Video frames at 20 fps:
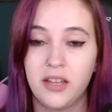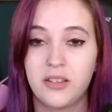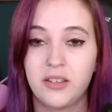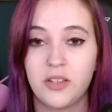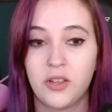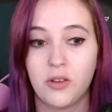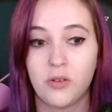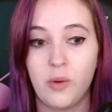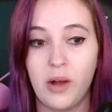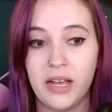
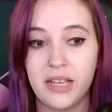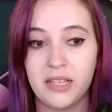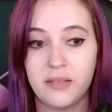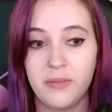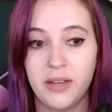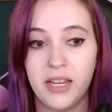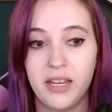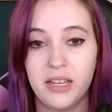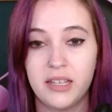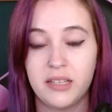So your wise
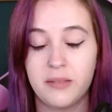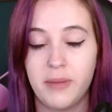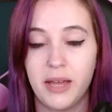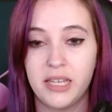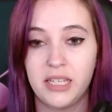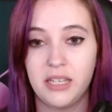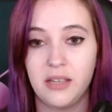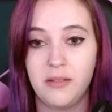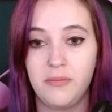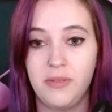mind is
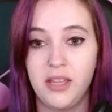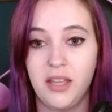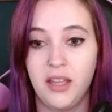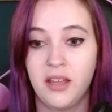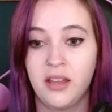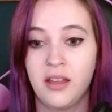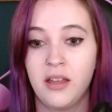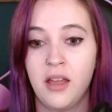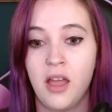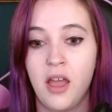meant to
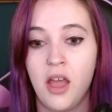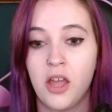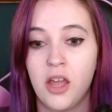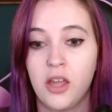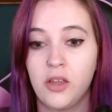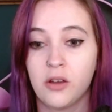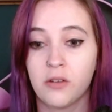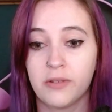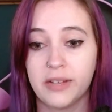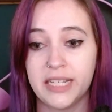be
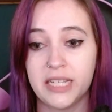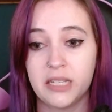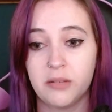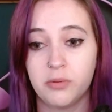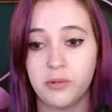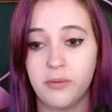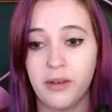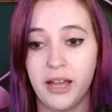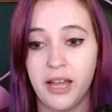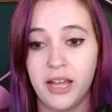your
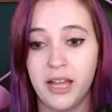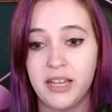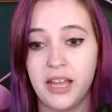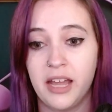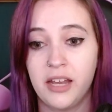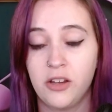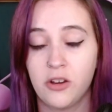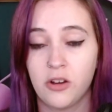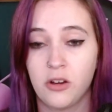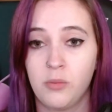reasonable mind
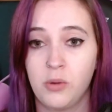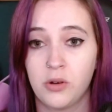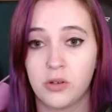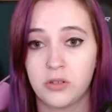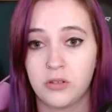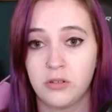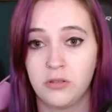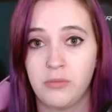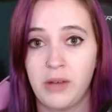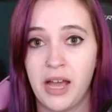and your
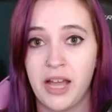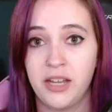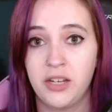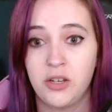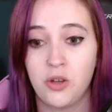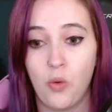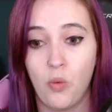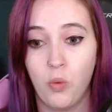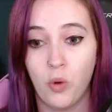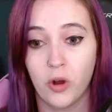emotional mind
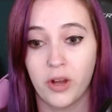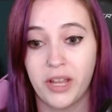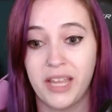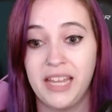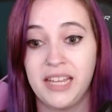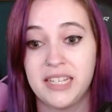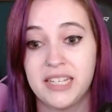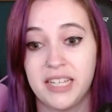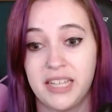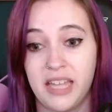
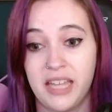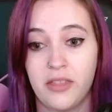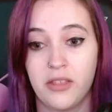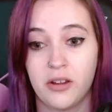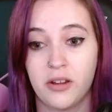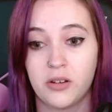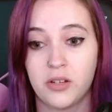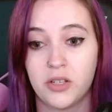working together.